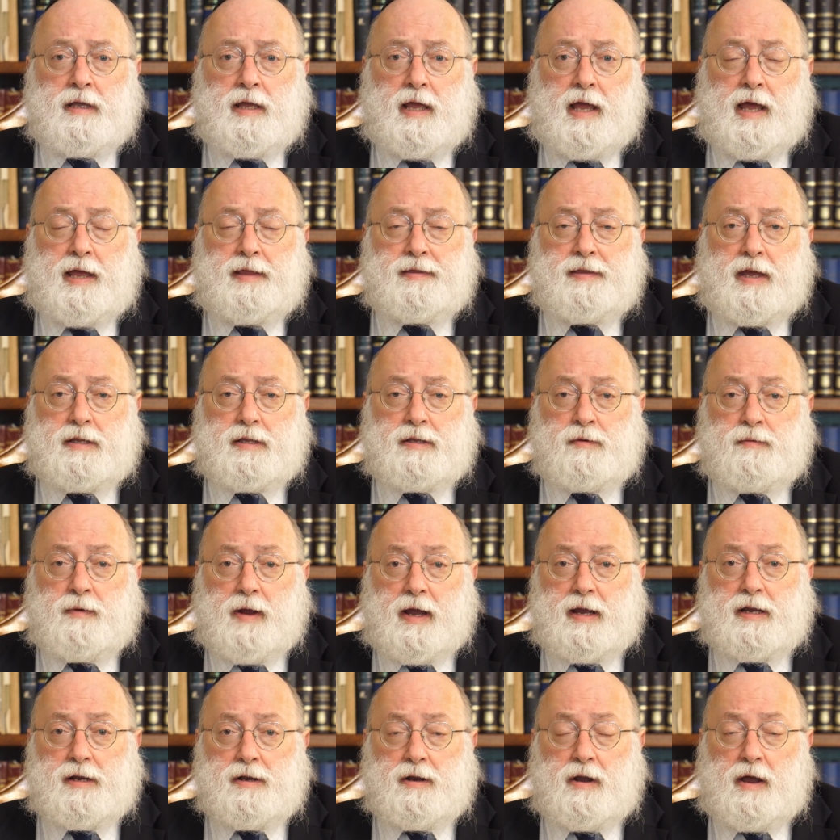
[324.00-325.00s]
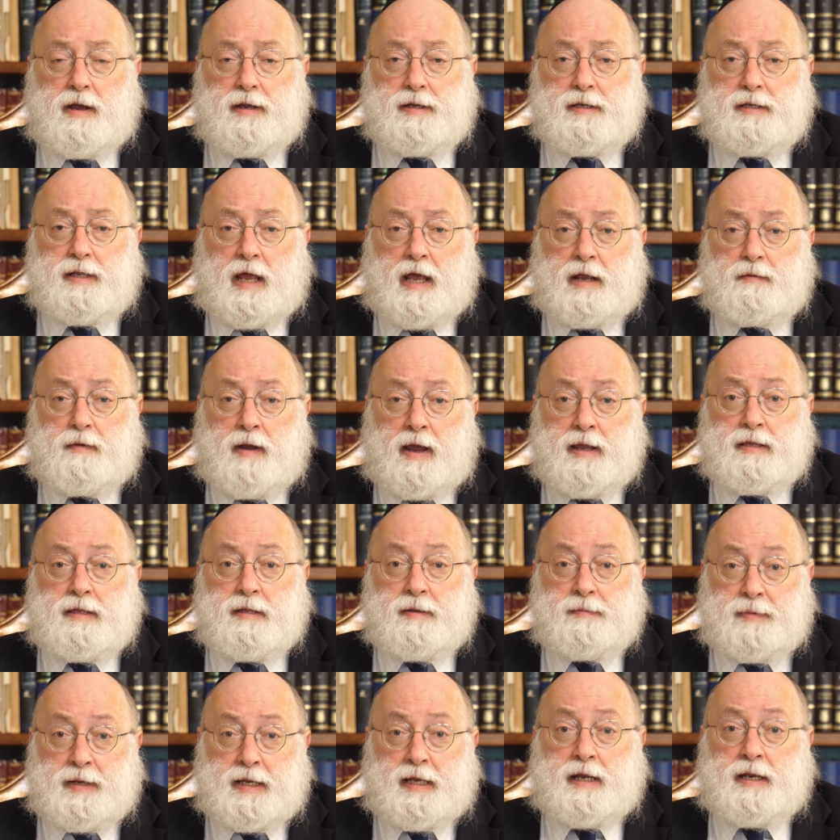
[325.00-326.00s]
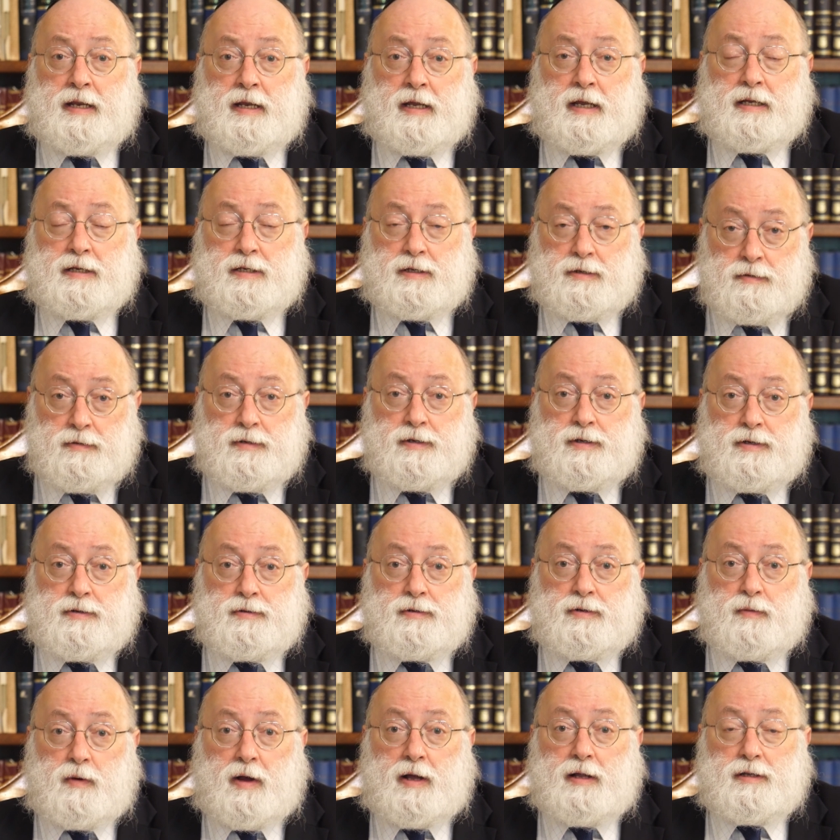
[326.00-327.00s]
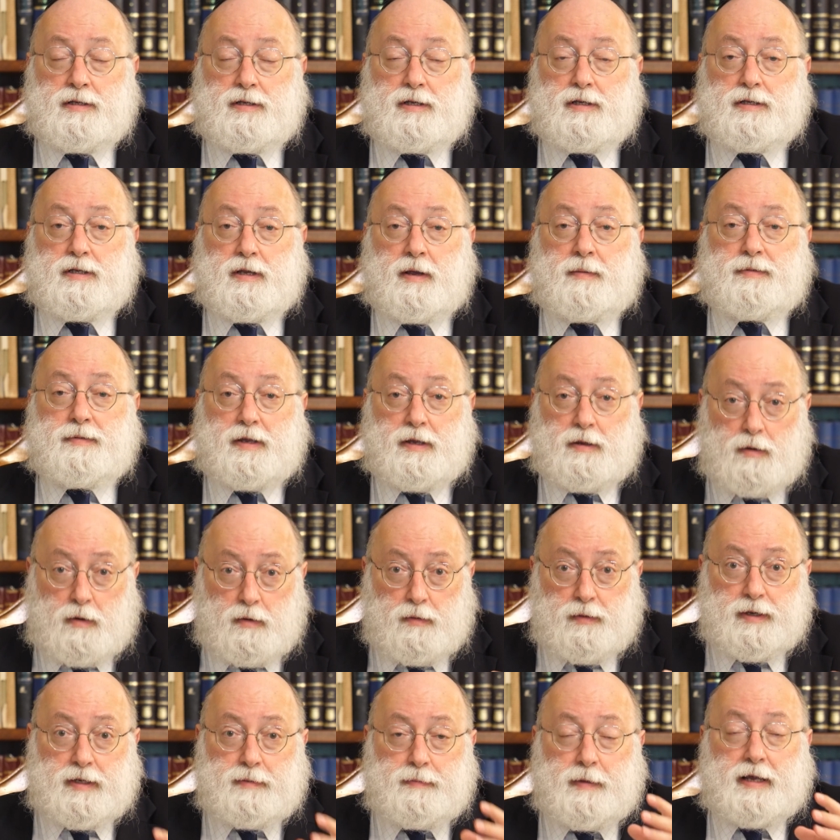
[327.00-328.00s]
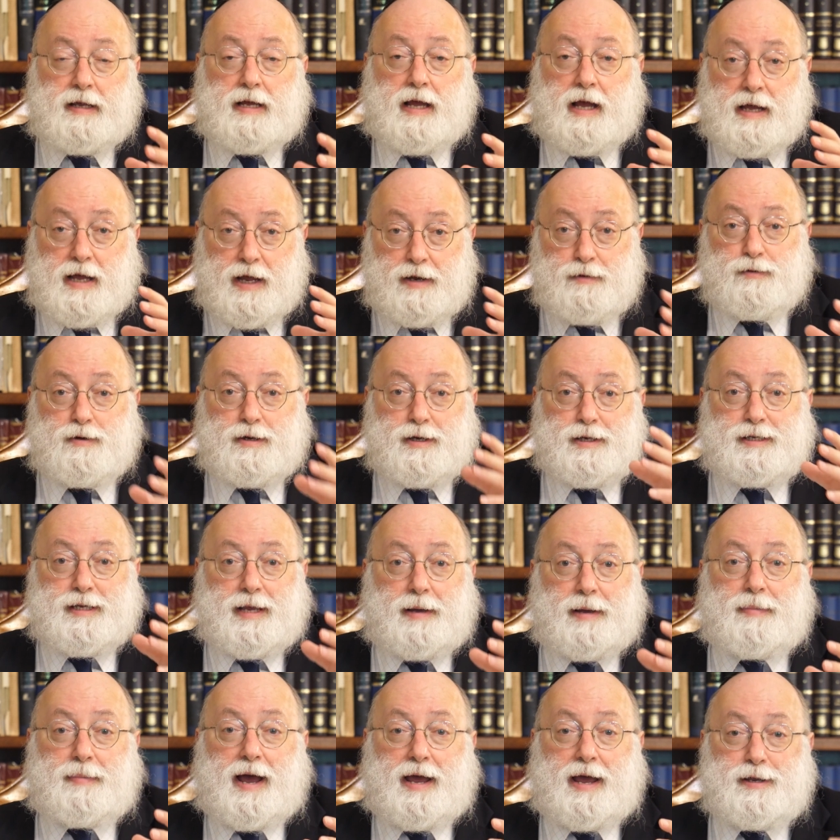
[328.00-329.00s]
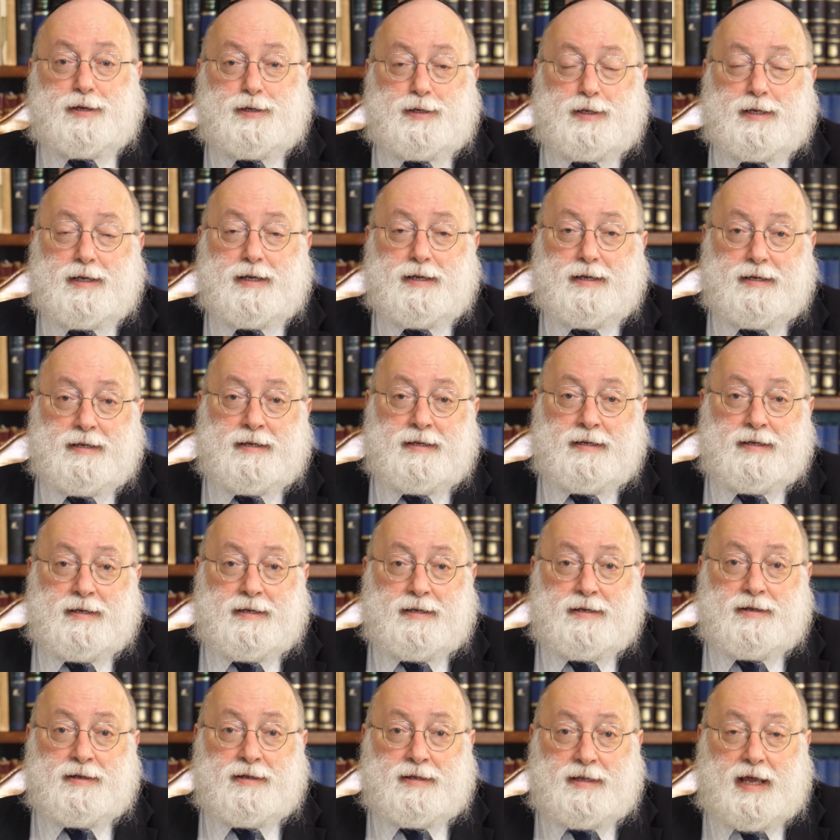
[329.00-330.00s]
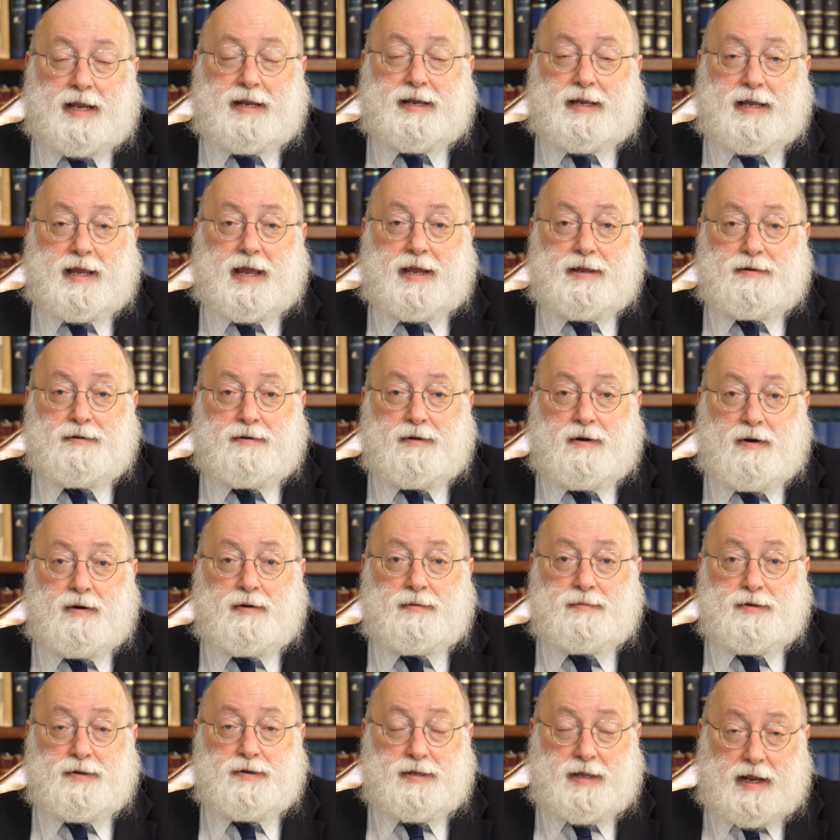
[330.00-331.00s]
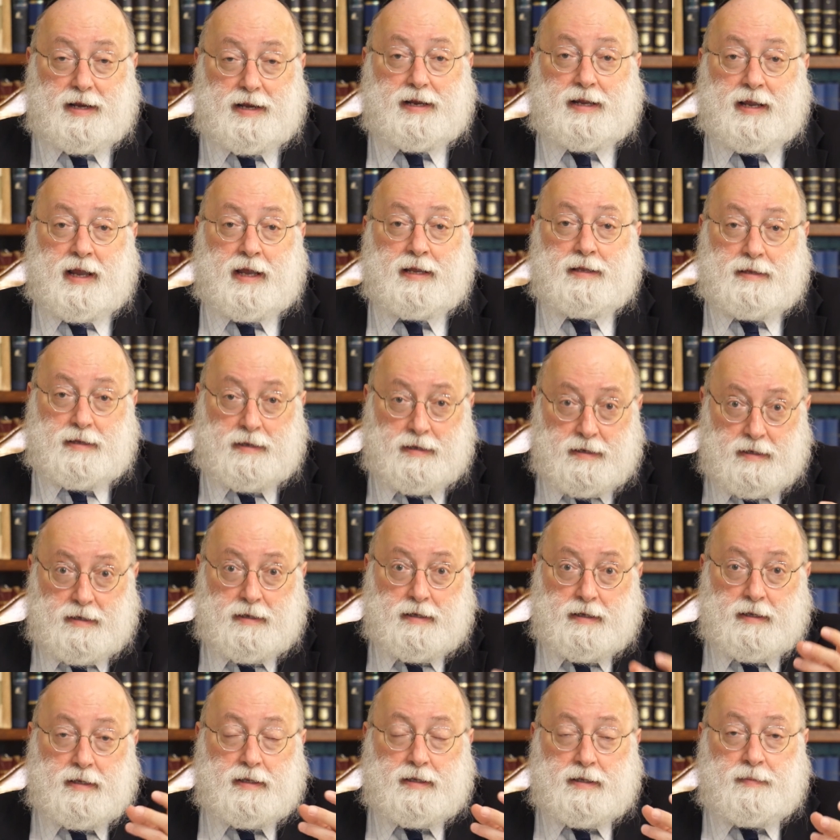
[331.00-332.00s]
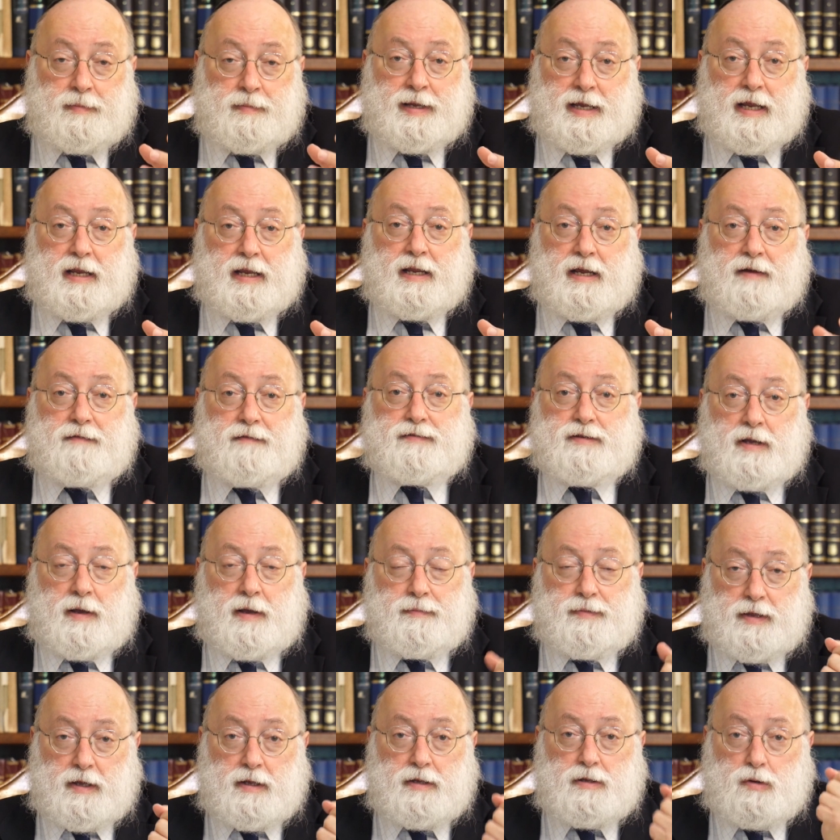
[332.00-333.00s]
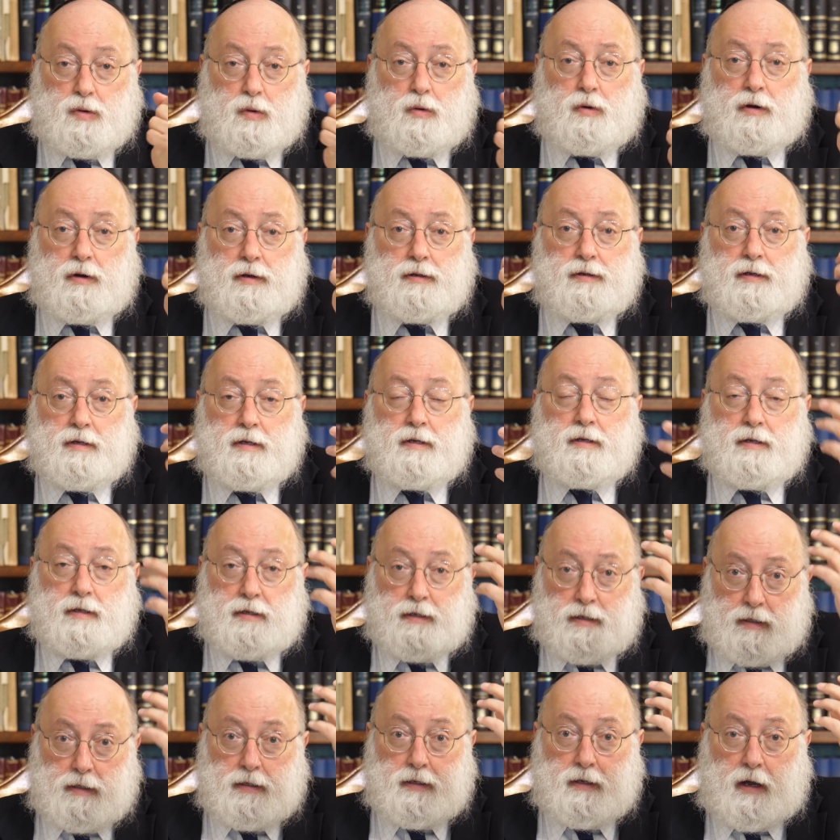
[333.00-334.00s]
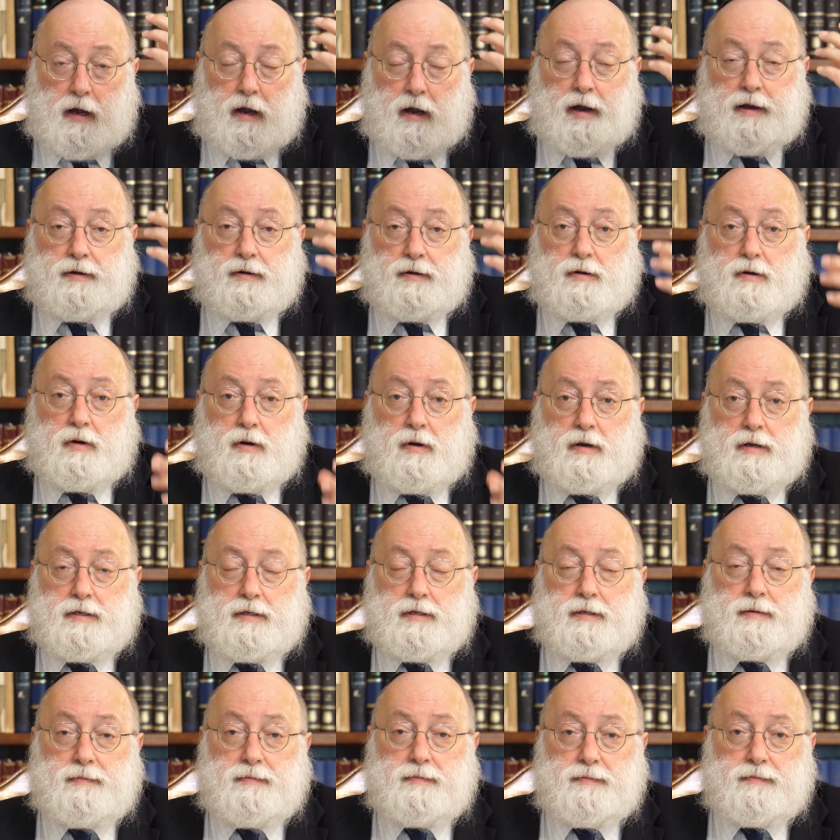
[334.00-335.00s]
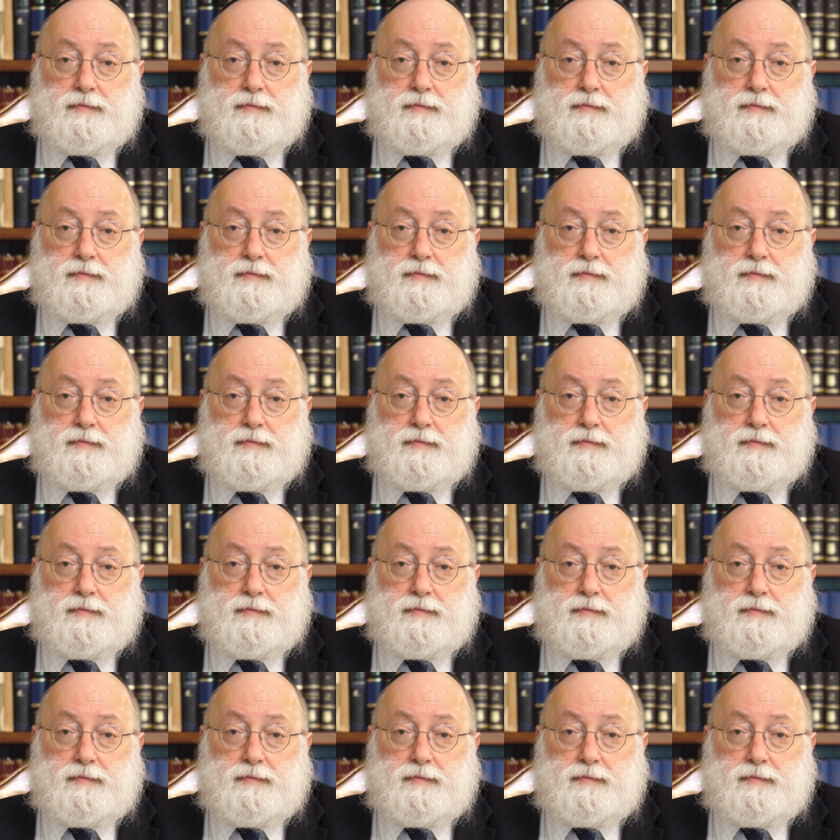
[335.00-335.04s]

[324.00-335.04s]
And that to recognize that right in the beginning, as soon as you dwell into something, always make a Chanukah Sabayis. You dedicate your home, you dedicate the beginning of something toward a higher cause.